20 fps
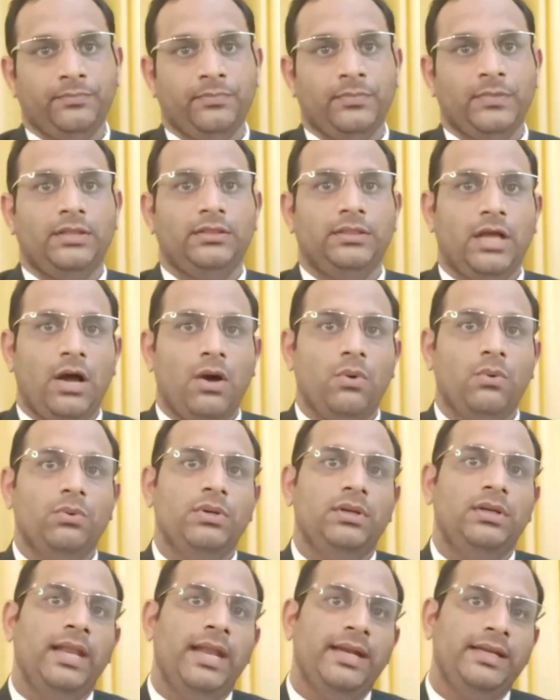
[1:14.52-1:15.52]
Now,
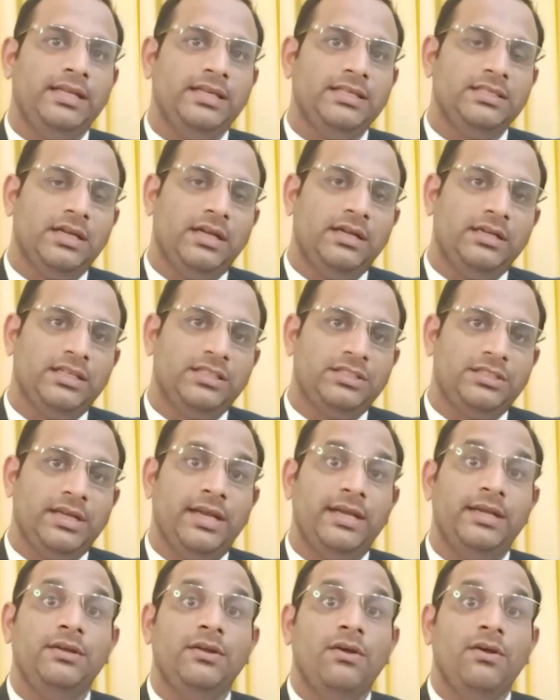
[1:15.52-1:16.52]
let us understand
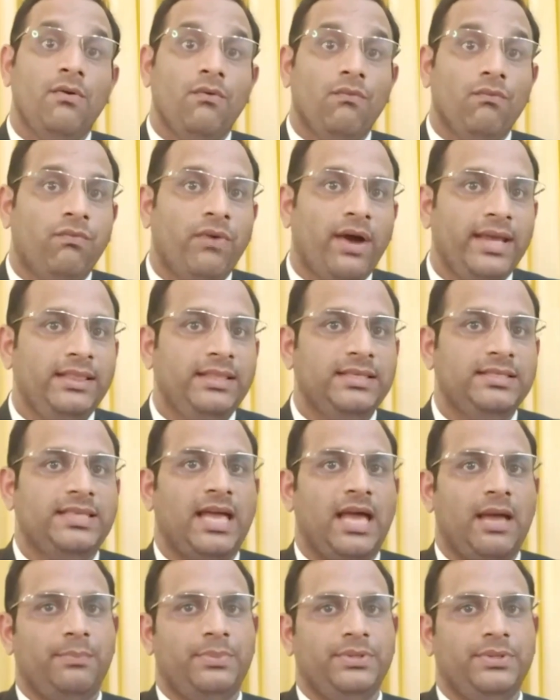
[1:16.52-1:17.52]
why this
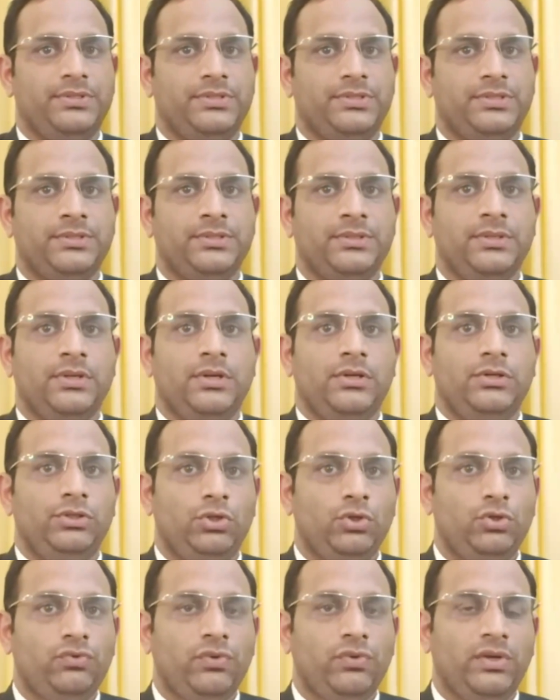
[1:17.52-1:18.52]
happens.
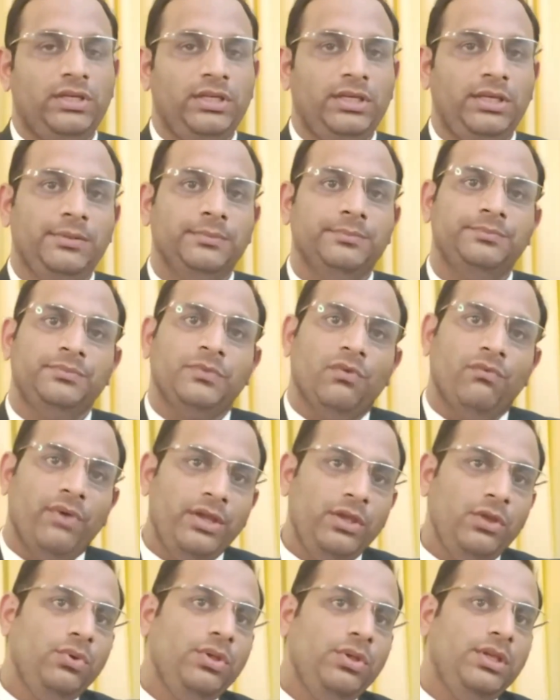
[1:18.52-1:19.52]
Usually, when
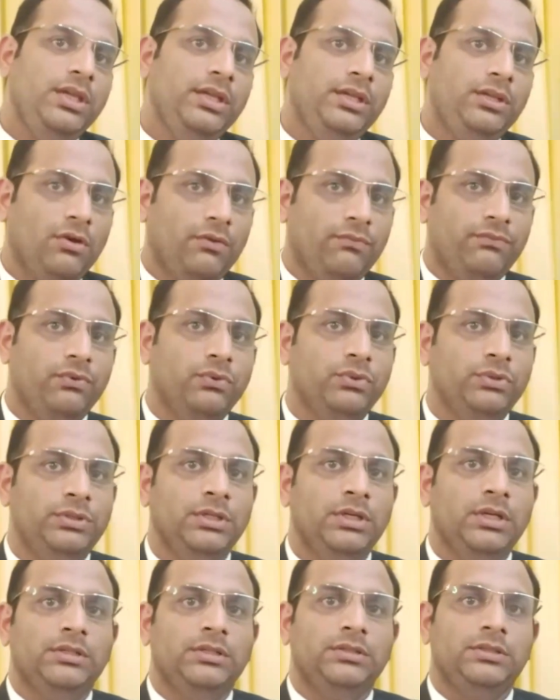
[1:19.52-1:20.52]
you eat your food,
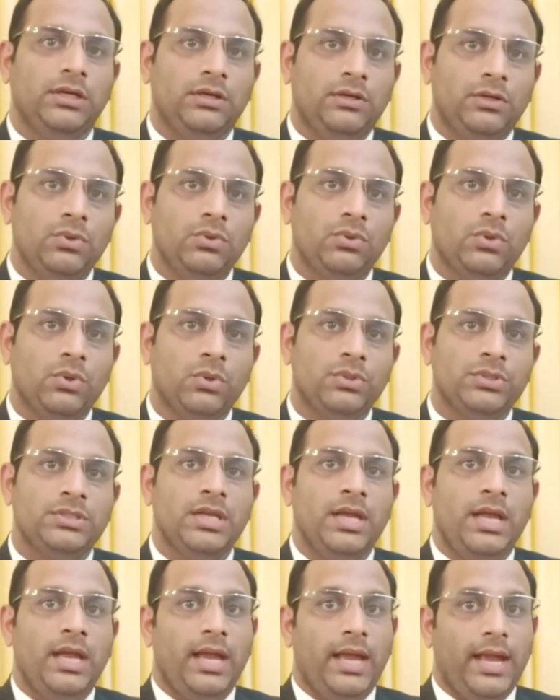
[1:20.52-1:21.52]
the glucose
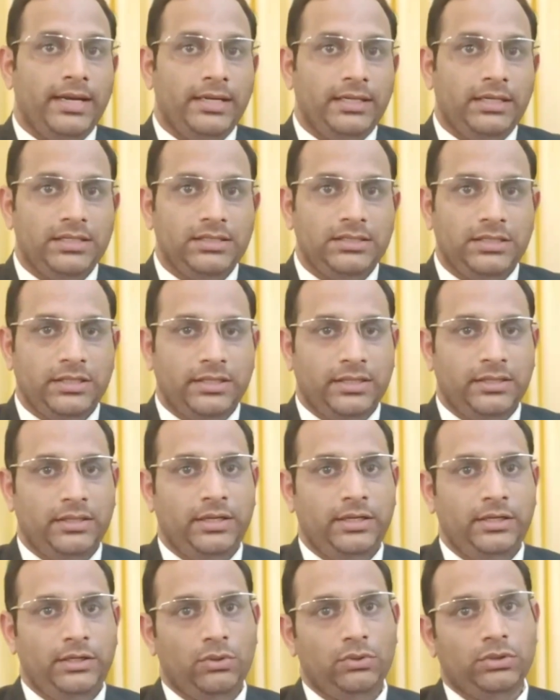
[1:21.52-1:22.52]
enters
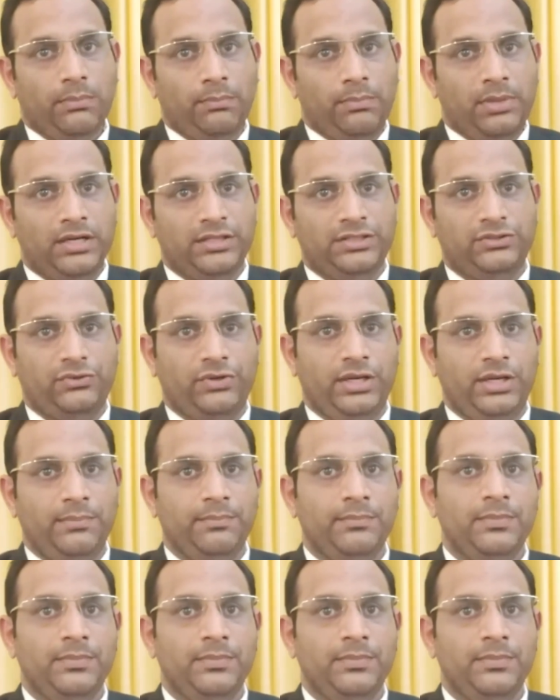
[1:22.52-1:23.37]
into the bloodstream.